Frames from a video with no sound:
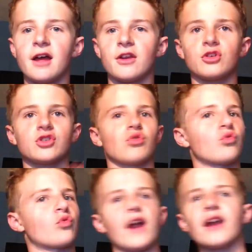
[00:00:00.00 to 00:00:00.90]
There's just a
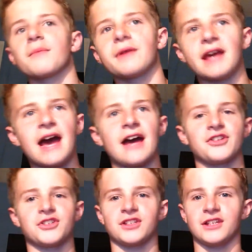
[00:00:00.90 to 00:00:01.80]
random cat,
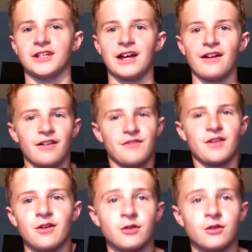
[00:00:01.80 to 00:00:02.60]
just like, I don't even know.